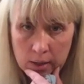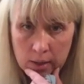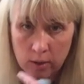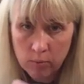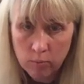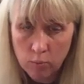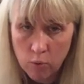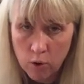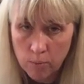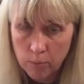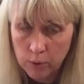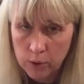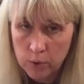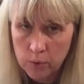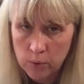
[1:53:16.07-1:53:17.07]
More
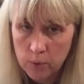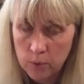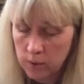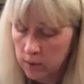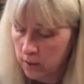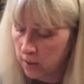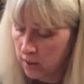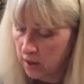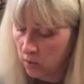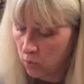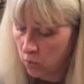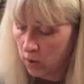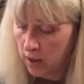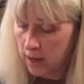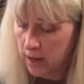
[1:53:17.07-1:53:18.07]
blue than
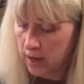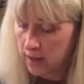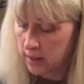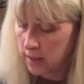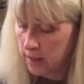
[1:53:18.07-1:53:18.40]
white.